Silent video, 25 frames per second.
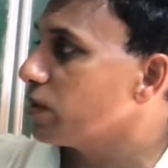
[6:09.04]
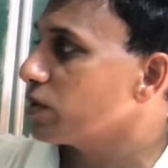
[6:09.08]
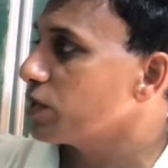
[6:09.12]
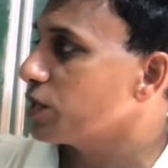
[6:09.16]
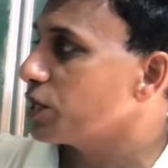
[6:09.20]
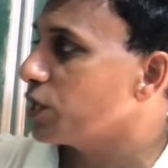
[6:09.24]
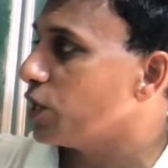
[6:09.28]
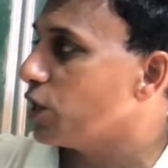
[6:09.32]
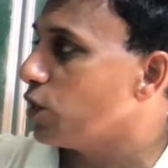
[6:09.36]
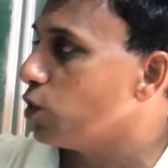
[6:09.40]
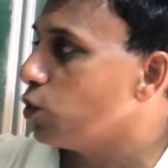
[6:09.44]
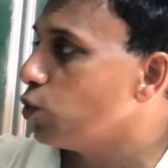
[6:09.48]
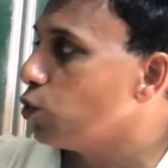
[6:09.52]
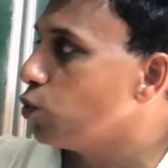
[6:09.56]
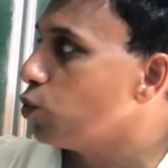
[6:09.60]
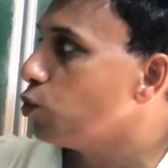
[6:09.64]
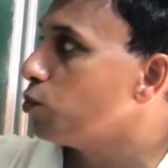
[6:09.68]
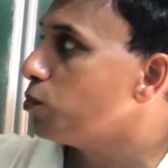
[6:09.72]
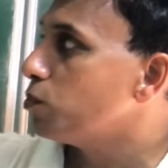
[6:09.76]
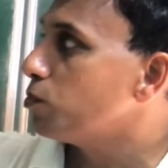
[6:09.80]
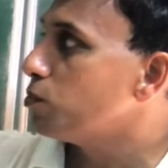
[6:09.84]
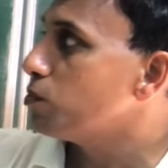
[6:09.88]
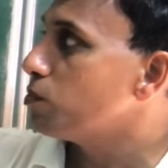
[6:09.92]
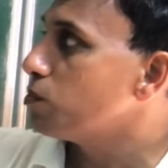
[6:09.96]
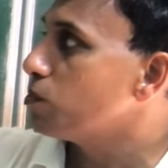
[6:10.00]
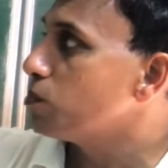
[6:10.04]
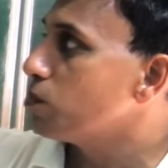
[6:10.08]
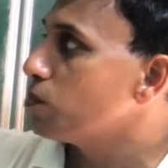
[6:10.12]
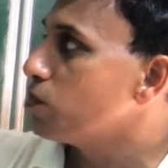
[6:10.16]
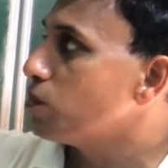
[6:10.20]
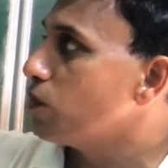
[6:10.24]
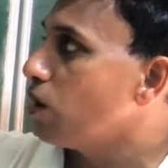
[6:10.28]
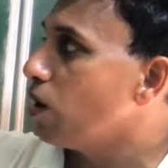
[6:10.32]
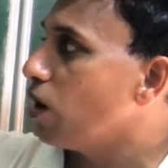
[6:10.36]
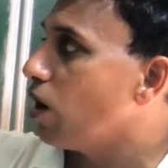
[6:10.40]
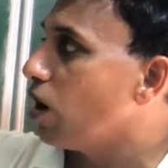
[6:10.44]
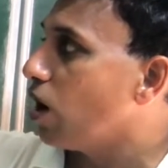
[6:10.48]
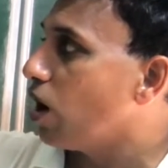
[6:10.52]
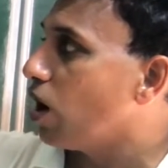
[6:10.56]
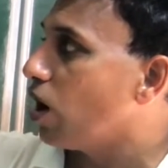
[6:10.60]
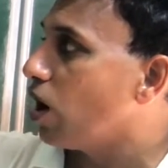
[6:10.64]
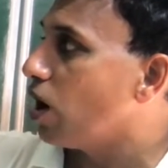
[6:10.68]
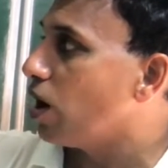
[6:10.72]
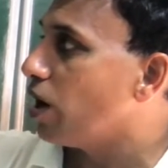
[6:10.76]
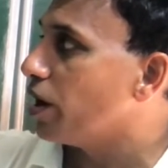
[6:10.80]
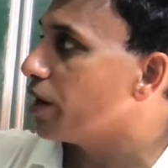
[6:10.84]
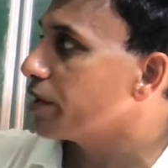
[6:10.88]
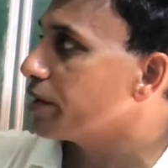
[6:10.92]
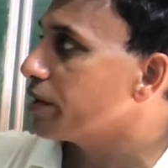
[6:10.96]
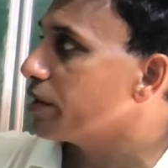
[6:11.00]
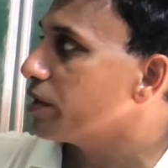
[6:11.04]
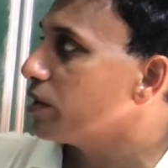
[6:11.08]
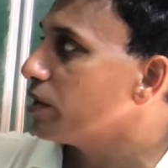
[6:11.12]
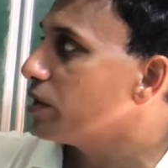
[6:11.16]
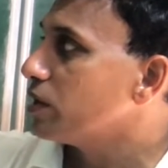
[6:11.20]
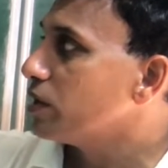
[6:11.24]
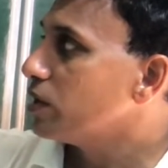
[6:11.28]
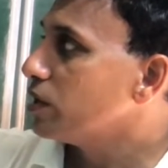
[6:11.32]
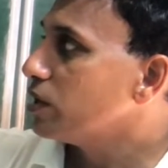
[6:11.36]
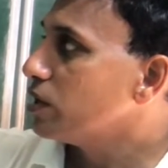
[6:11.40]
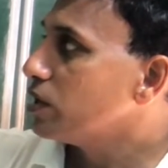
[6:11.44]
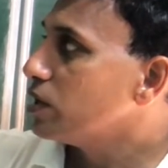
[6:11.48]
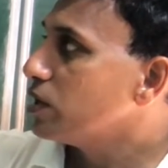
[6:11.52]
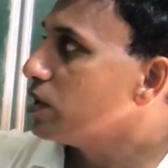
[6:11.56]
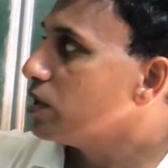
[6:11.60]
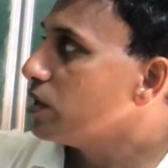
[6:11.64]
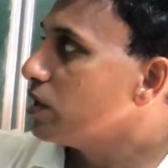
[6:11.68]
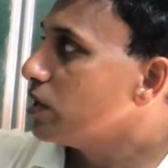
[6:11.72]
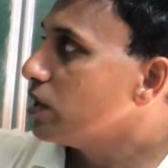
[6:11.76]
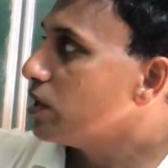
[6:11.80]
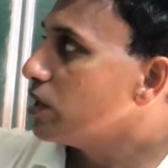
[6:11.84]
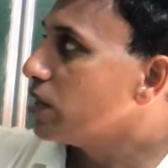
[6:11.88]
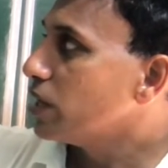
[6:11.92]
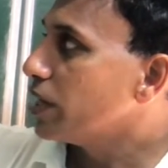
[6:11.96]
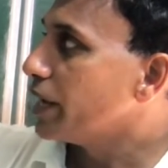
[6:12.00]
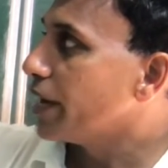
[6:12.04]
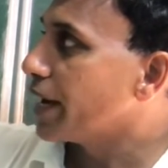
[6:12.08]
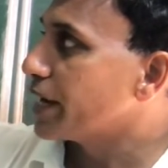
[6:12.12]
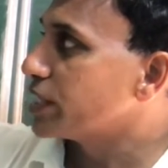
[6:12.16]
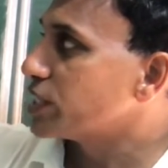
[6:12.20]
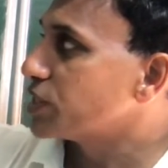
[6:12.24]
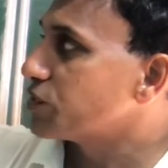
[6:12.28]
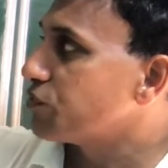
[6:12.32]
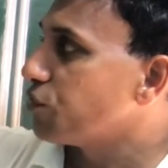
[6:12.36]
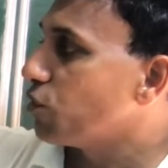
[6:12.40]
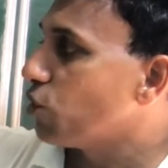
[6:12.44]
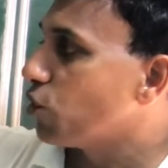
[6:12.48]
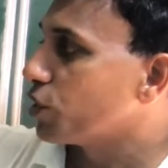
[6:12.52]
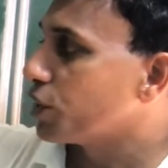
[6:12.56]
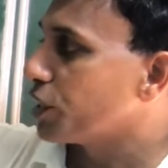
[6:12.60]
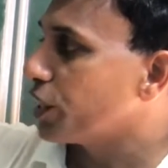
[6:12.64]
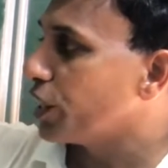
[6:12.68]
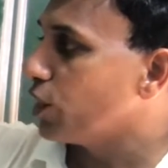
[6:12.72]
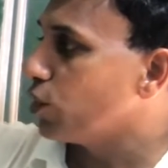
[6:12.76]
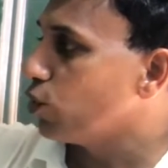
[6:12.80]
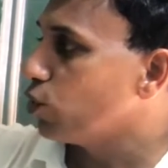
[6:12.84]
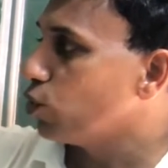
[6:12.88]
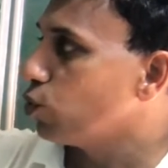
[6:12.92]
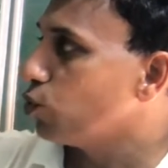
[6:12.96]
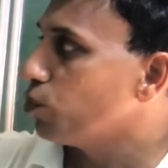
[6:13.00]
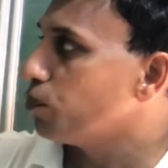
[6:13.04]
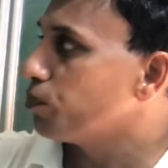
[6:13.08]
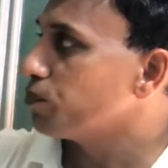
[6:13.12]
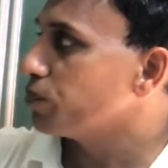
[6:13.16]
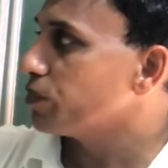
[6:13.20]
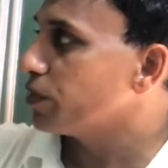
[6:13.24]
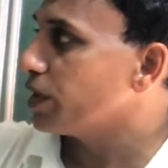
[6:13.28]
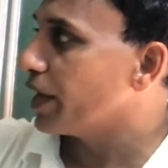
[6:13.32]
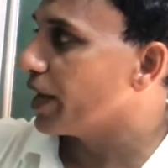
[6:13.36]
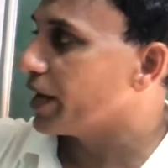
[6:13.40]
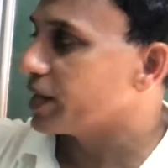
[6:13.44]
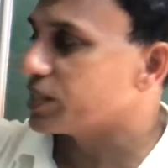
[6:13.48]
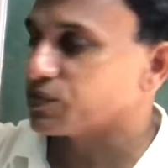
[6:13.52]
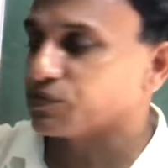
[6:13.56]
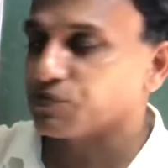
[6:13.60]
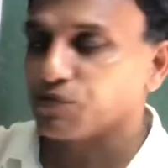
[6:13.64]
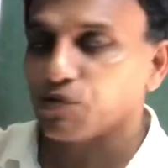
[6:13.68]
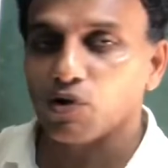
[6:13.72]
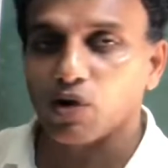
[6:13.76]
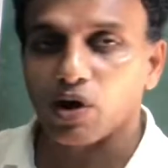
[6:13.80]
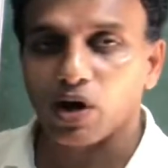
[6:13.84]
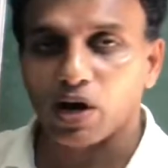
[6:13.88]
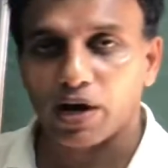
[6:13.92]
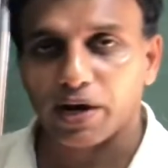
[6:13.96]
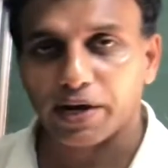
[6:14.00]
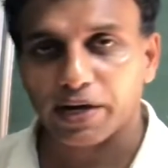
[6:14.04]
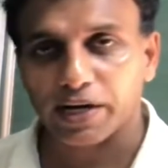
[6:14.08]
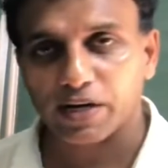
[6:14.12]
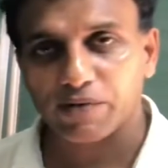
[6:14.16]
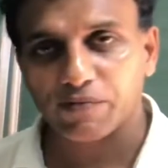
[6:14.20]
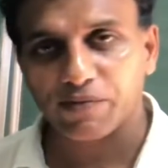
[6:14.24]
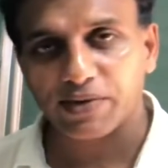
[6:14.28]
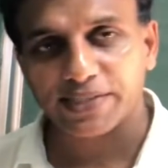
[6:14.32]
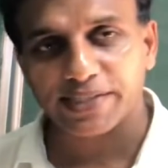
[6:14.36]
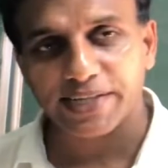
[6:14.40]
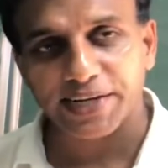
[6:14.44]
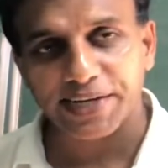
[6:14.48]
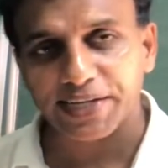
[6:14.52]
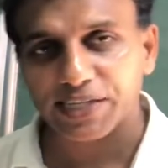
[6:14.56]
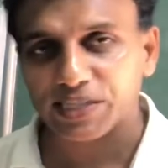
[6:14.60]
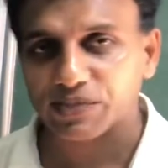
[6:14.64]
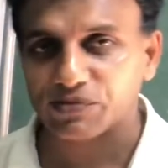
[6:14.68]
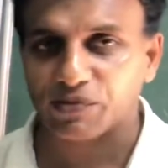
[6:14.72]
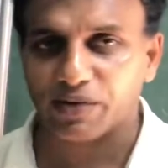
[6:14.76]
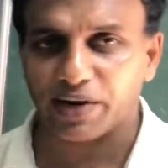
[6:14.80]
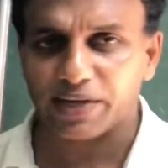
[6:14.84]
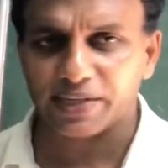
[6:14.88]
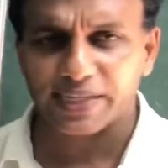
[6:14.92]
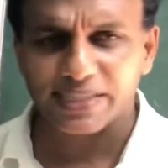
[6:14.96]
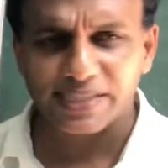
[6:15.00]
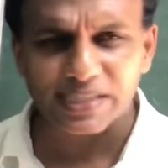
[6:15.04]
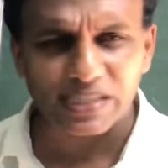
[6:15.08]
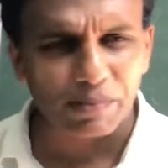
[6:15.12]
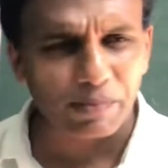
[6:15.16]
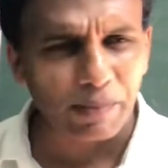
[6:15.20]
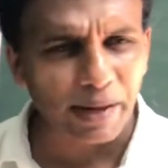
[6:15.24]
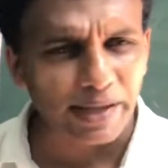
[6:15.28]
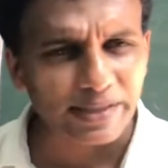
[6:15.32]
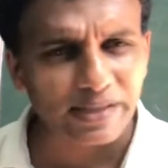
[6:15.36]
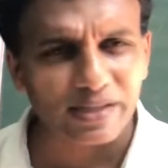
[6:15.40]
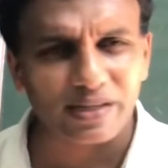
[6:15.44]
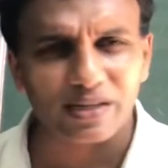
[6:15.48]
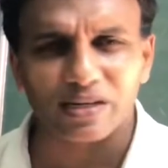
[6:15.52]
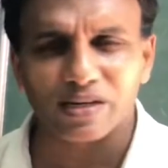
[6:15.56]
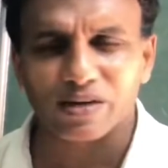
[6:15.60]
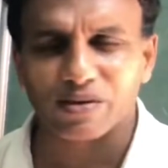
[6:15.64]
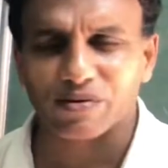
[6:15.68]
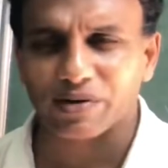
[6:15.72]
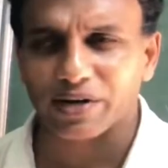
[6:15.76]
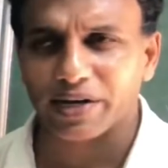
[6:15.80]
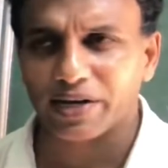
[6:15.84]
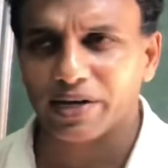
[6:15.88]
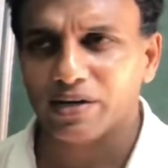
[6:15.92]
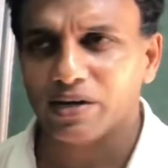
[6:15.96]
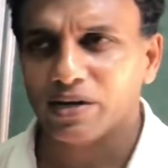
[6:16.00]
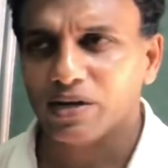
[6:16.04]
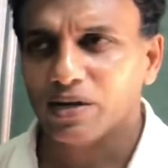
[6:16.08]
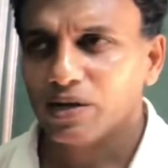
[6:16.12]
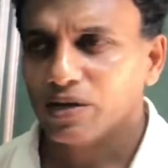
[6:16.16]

q, r, x for q, x for r, which satisfies. That's the method, right?